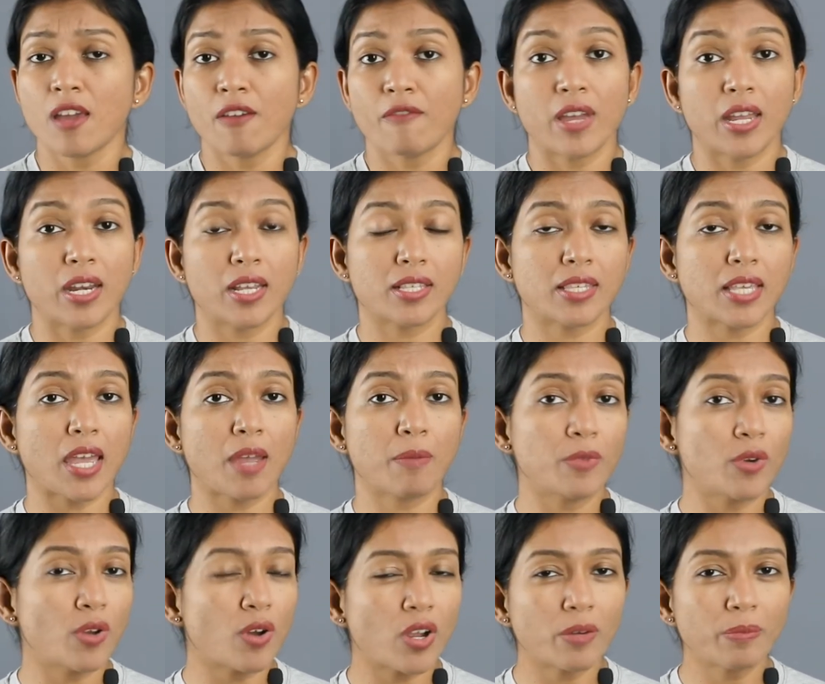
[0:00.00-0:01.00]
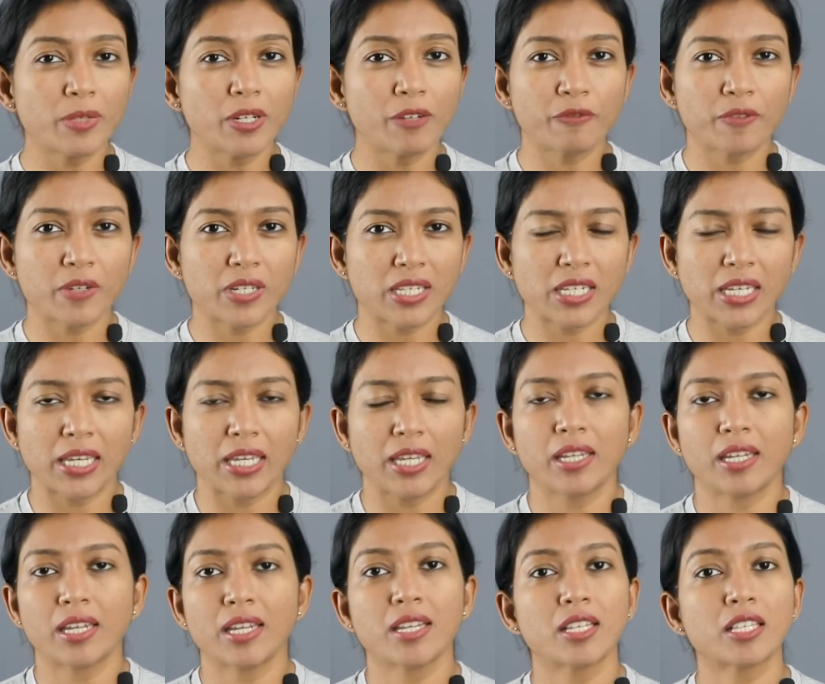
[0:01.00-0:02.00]
whereas abnormal
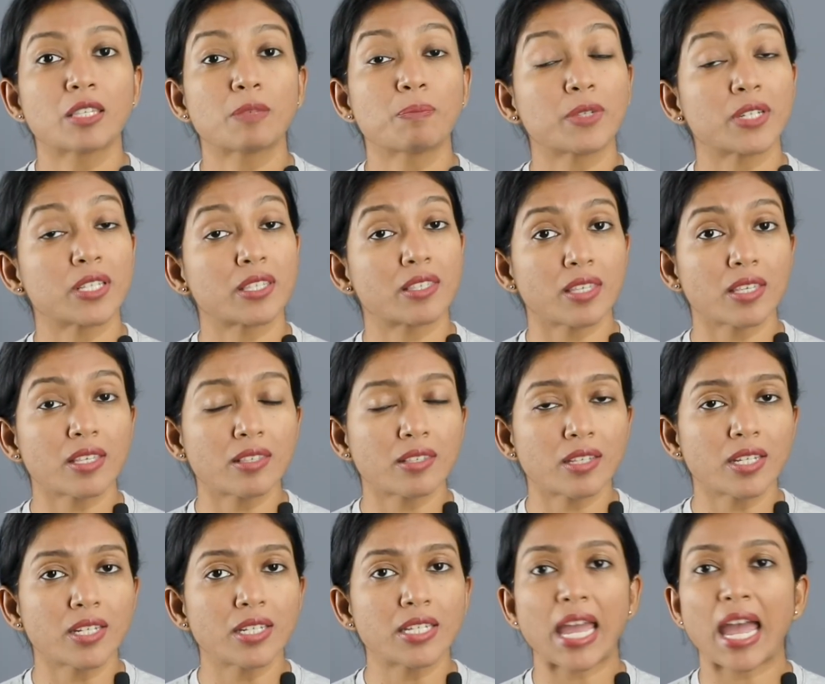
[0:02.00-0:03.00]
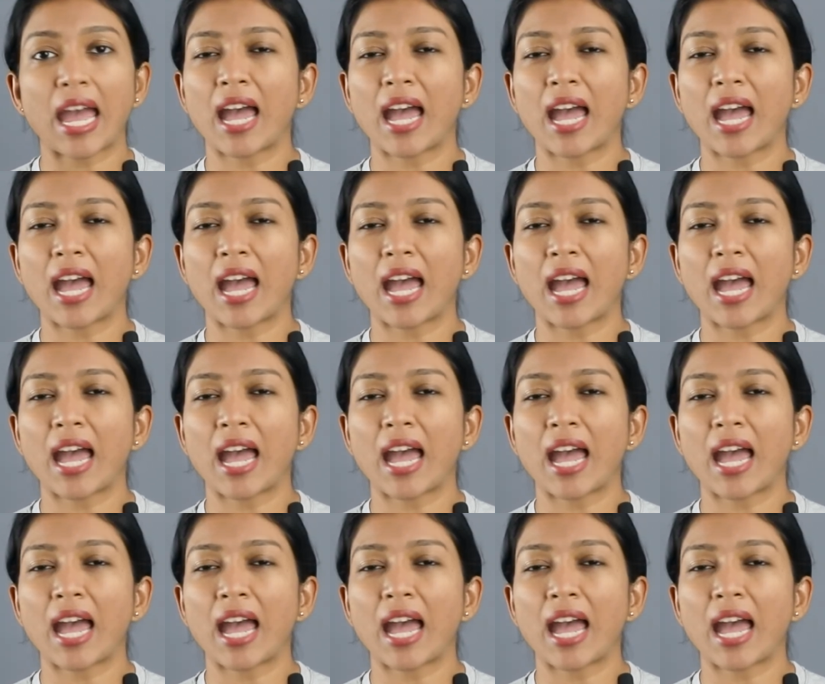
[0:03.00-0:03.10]
fatigue is persistent